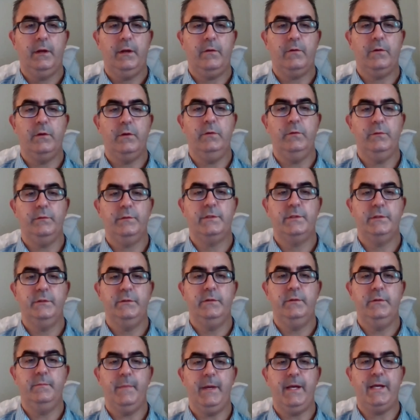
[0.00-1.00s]
I'll go
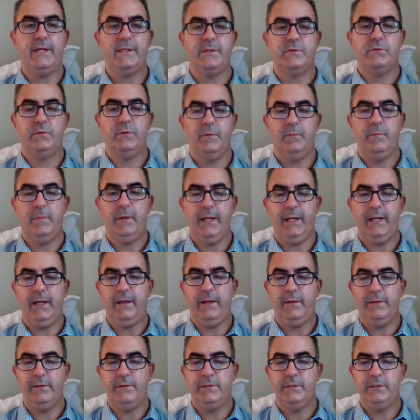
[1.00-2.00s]
to the Mastering
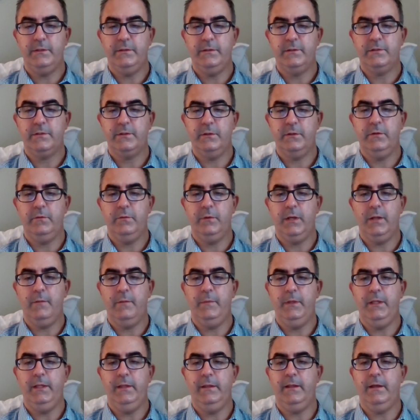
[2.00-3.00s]
Biology to show you what I
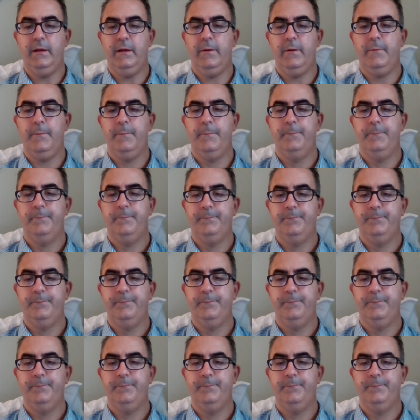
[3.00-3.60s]
mean there.